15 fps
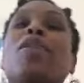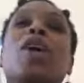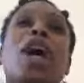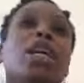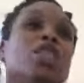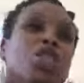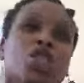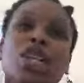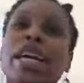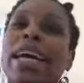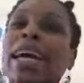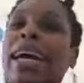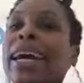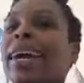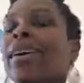
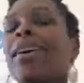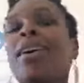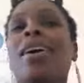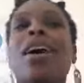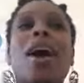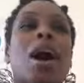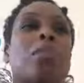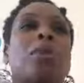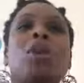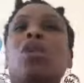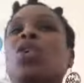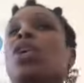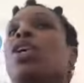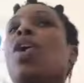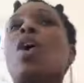country. I'm going to
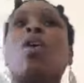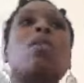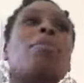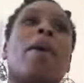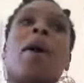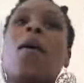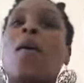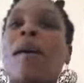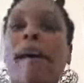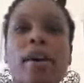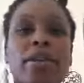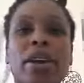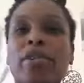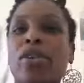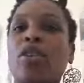learn all about how
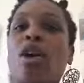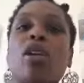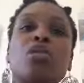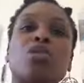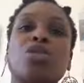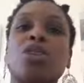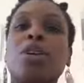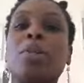another culture